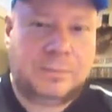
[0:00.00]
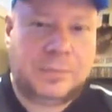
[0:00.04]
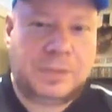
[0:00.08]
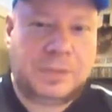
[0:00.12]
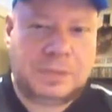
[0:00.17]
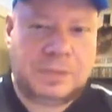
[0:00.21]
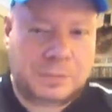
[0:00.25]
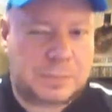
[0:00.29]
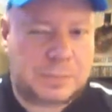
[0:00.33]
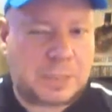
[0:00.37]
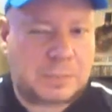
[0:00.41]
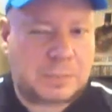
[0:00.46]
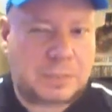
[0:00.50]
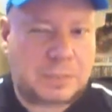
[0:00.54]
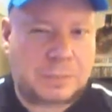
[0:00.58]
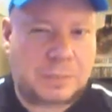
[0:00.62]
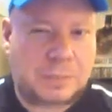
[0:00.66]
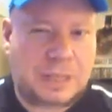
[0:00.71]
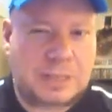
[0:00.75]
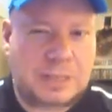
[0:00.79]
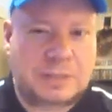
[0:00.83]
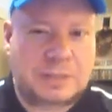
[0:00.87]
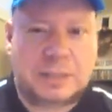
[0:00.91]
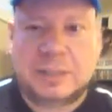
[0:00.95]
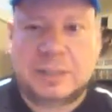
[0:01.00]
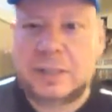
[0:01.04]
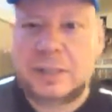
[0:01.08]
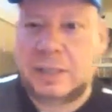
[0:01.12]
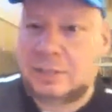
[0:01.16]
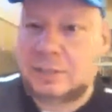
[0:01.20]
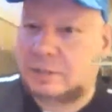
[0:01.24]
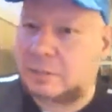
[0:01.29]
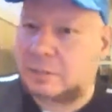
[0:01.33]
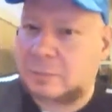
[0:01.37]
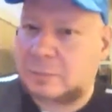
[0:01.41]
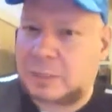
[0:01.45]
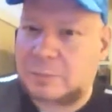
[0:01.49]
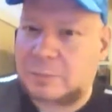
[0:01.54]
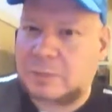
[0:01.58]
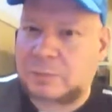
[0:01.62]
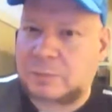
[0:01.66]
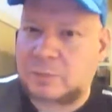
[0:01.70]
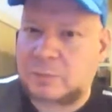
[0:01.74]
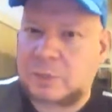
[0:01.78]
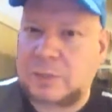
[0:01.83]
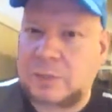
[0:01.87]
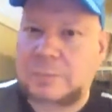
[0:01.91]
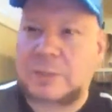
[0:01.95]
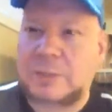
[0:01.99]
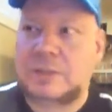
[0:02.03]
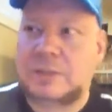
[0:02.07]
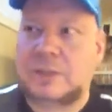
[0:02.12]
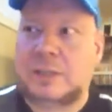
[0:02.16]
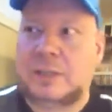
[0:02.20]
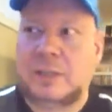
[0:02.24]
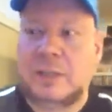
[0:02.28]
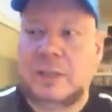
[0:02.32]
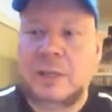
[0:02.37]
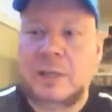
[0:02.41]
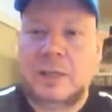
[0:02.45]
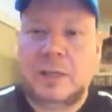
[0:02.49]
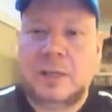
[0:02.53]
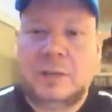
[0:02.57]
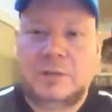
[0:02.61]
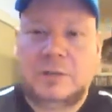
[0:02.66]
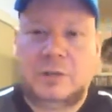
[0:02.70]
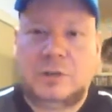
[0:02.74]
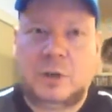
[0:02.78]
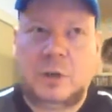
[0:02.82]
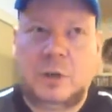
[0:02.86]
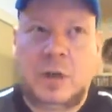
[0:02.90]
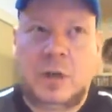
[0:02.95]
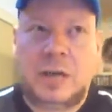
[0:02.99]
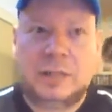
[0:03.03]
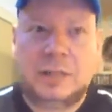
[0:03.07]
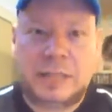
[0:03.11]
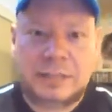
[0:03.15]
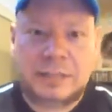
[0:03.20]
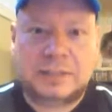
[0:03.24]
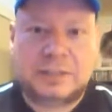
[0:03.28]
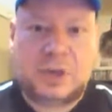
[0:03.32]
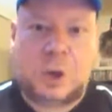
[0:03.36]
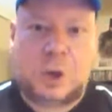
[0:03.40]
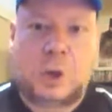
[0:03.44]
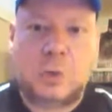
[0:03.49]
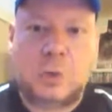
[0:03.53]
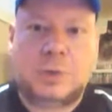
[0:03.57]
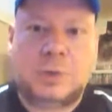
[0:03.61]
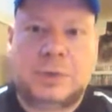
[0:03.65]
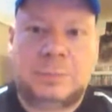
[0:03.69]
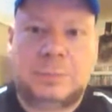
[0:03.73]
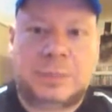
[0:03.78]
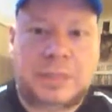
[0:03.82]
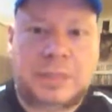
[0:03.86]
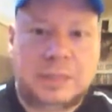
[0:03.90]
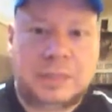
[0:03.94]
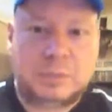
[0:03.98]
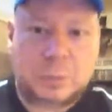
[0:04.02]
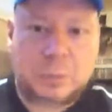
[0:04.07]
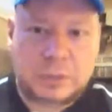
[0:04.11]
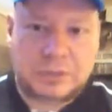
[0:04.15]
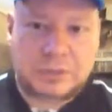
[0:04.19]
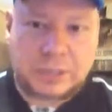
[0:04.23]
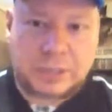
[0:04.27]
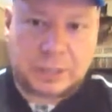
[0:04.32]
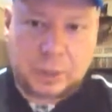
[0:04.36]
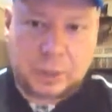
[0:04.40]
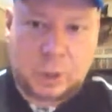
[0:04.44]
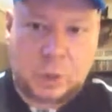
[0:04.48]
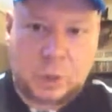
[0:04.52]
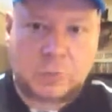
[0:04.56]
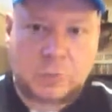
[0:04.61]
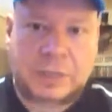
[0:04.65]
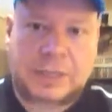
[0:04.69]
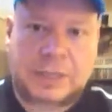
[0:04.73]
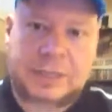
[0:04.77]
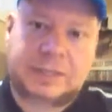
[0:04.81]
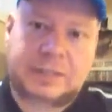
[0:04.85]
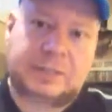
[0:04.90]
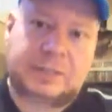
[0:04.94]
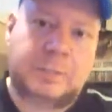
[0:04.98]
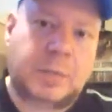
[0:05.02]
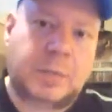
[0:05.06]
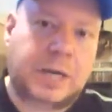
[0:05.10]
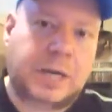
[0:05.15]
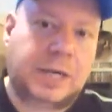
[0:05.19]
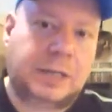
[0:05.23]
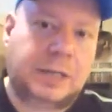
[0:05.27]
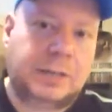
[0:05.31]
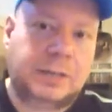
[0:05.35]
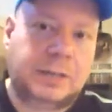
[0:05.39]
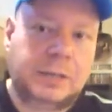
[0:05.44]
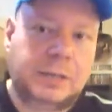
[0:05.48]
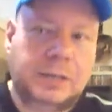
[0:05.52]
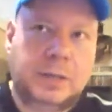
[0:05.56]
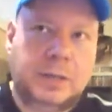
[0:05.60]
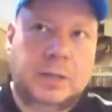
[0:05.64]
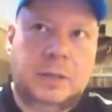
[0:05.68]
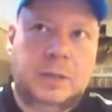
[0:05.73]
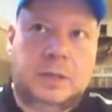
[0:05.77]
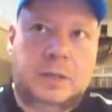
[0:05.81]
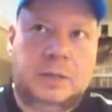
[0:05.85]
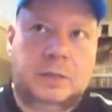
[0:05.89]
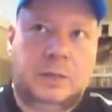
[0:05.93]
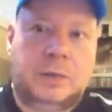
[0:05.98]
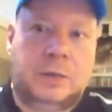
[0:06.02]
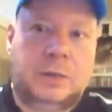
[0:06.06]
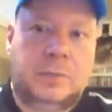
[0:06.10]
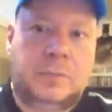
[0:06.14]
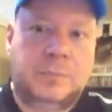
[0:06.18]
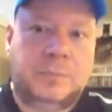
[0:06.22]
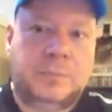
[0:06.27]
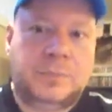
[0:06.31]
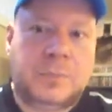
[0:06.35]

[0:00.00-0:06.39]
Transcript: sometimes I'm lazy and sometimes I'm really busy. So I like to own it, because once I own it, it's mine, you know.